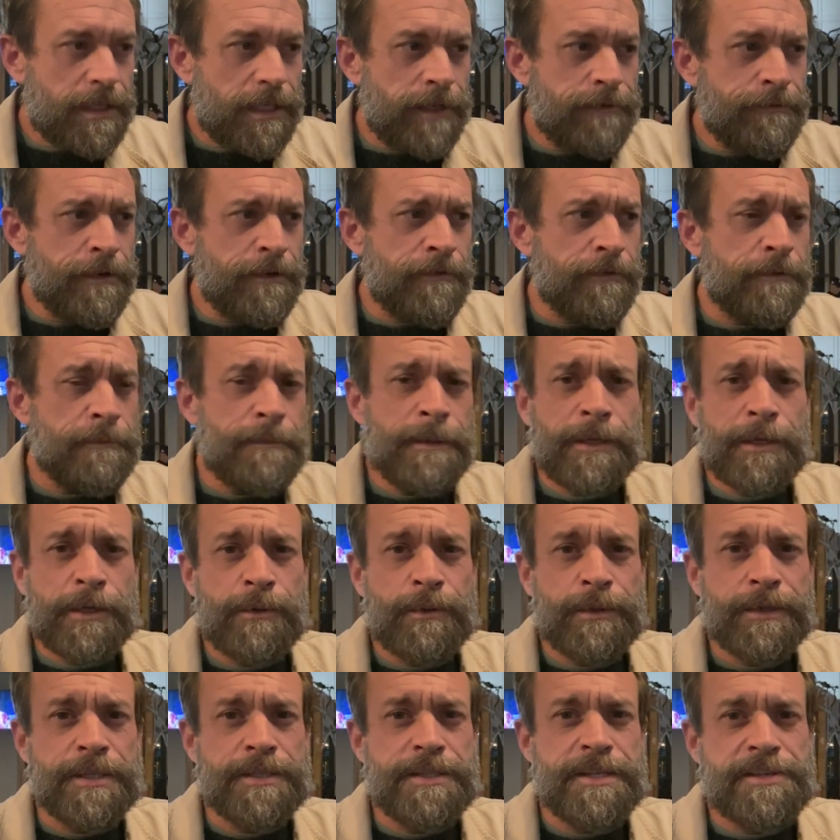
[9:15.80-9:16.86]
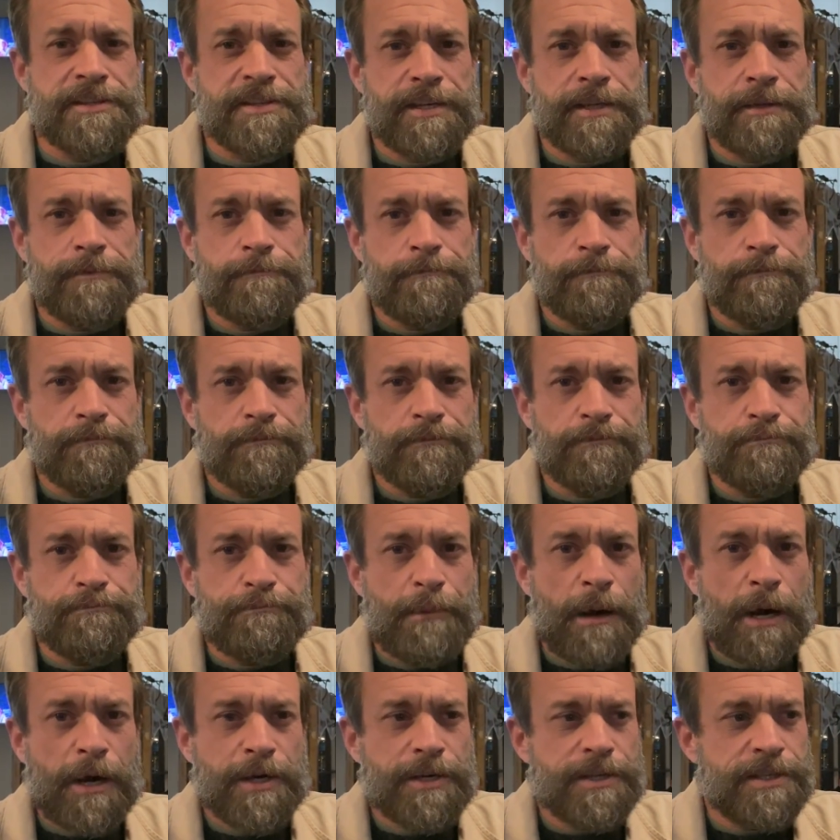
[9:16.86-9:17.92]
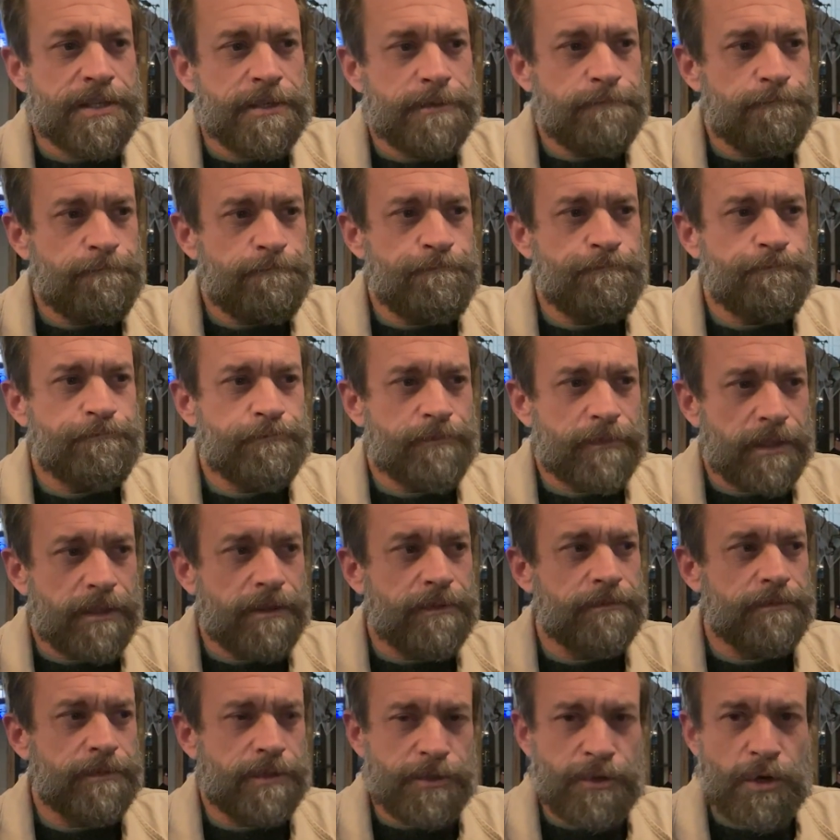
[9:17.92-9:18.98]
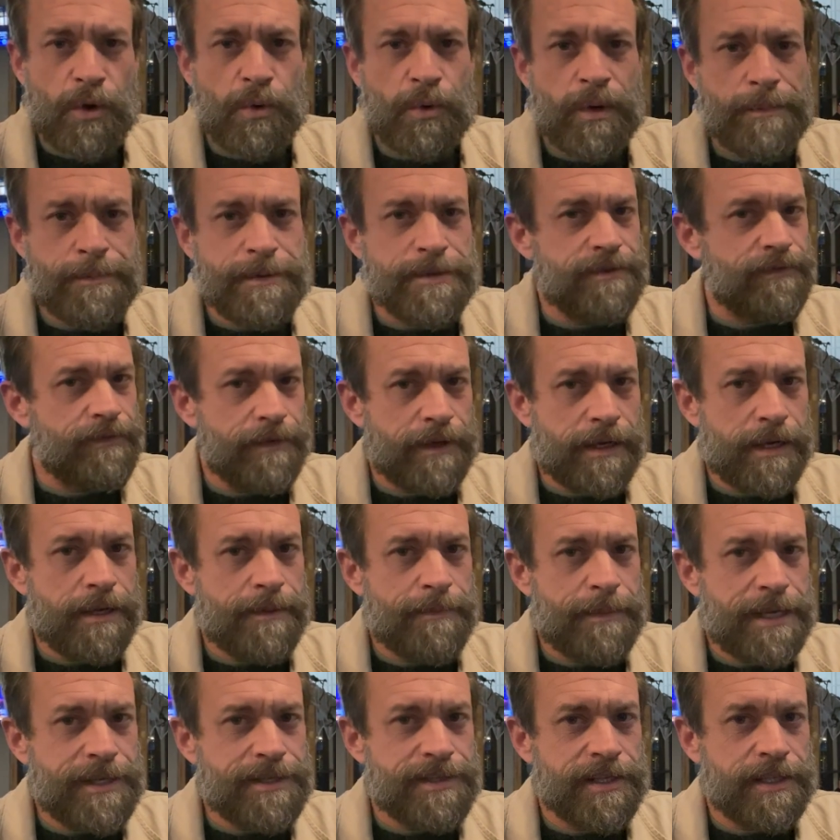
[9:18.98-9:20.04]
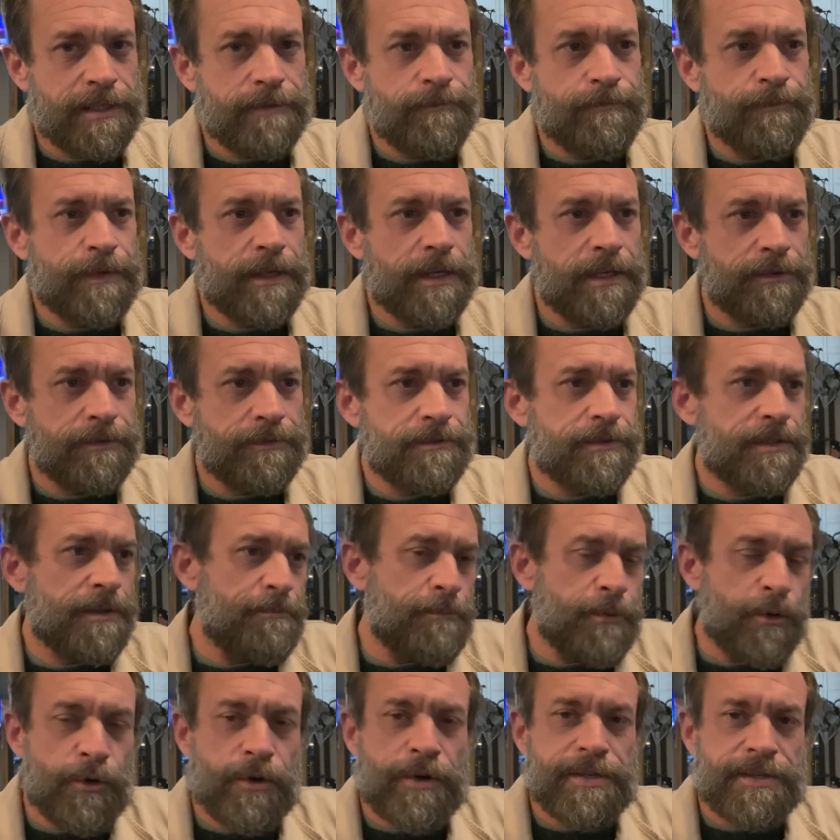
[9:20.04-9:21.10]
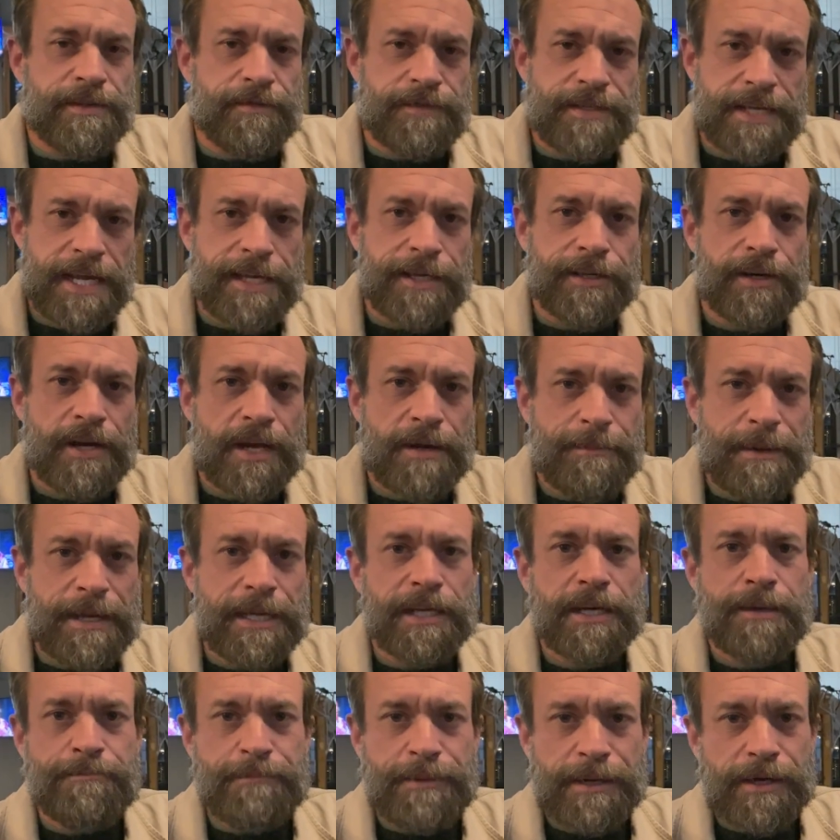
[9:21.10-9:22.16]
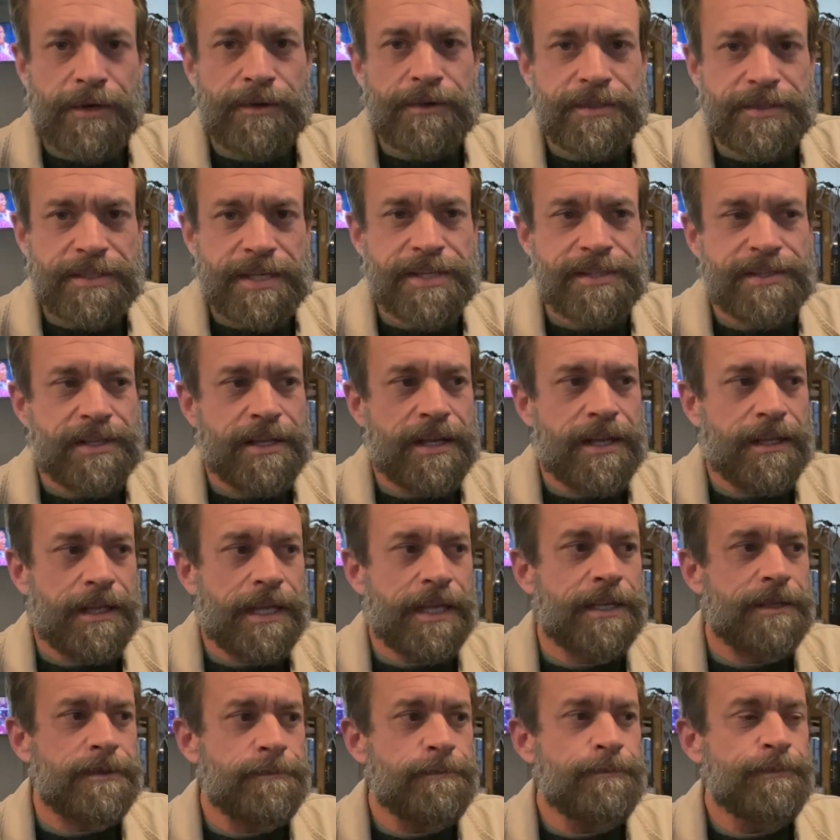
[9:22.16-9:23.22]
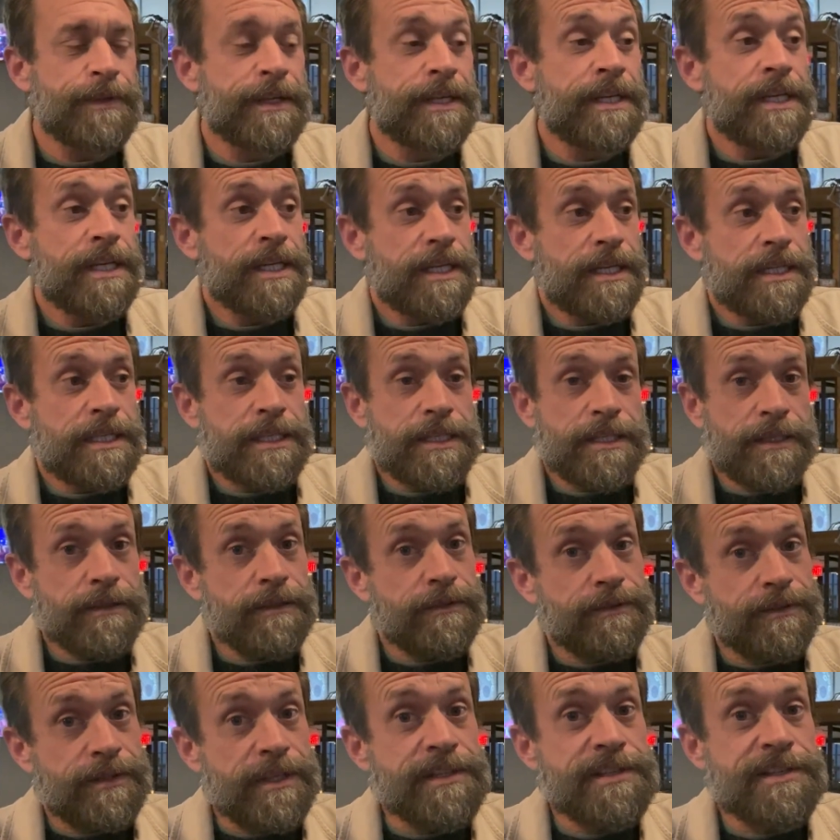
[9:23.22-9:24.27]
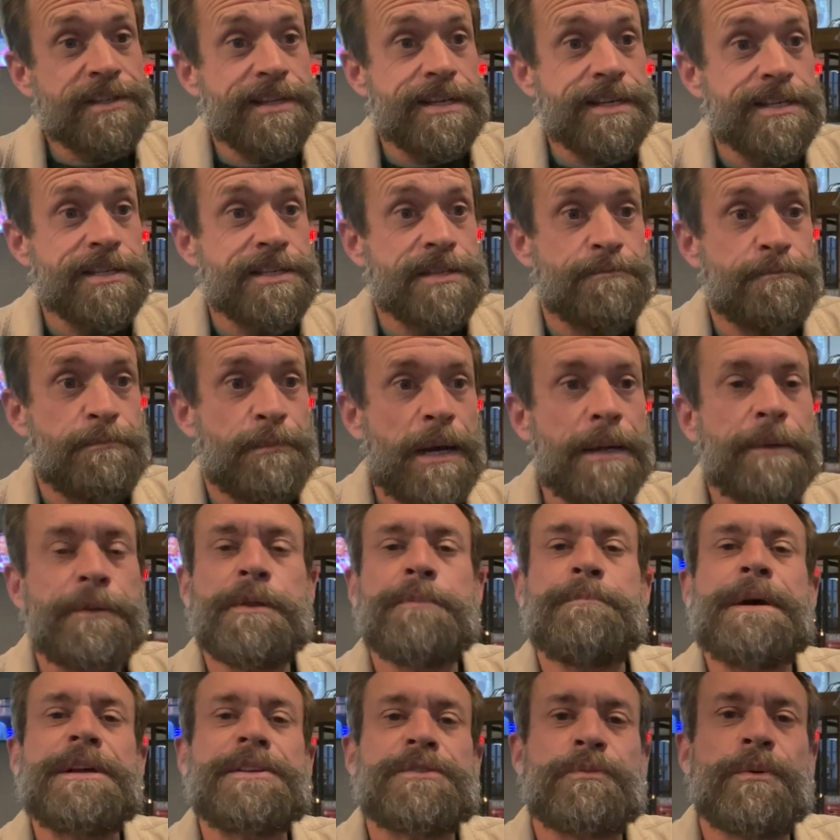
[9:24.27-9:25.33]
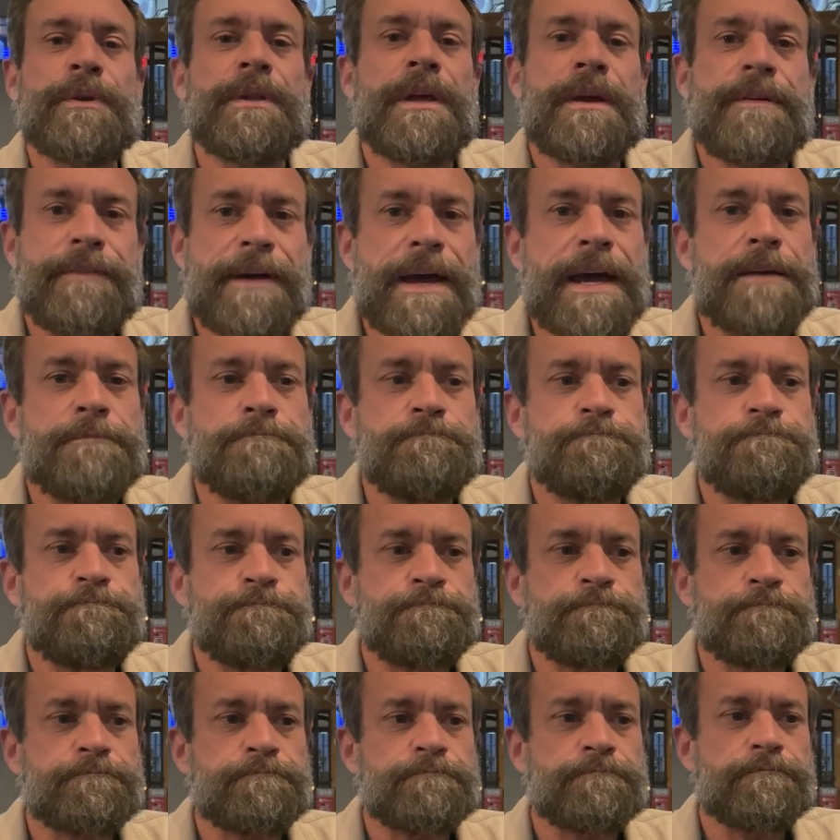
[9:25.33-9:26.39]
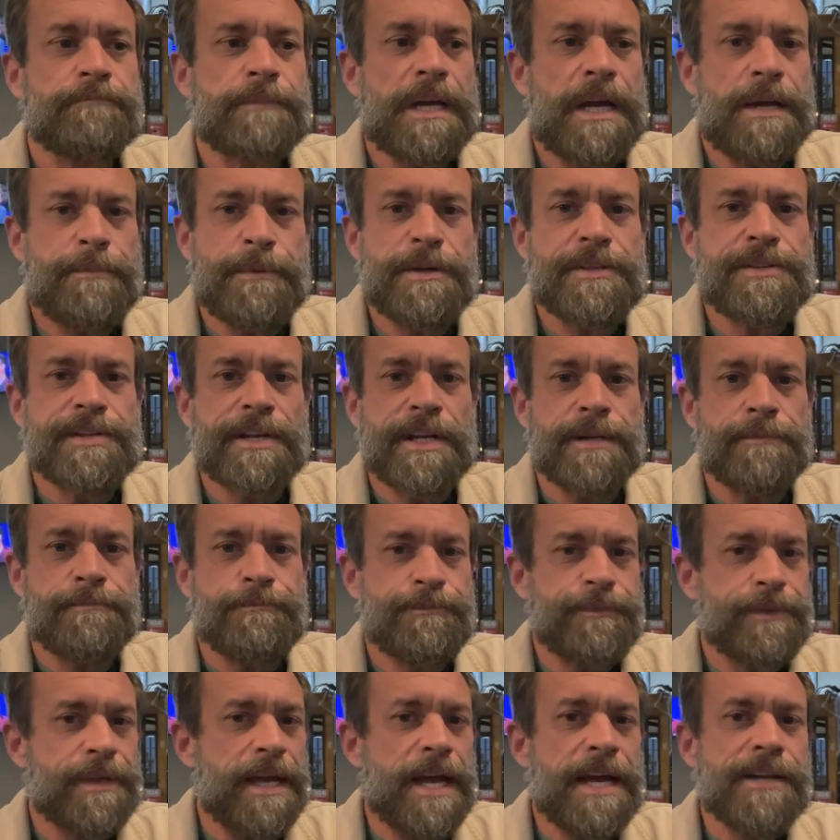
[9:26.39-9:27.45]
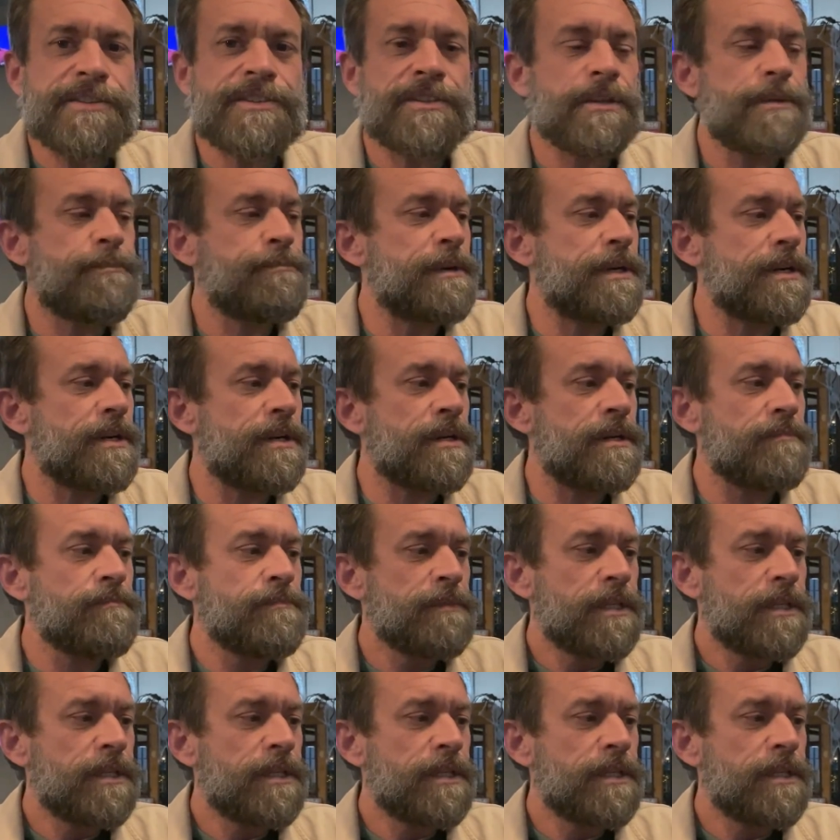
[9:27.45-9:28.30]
If you're familiar with the Disney parks, the Dole Whip is very amazing, and some breweries have taken on making a beer that tastes a lot like it. This is probably the best one that I've had, I must say. Excellent beer,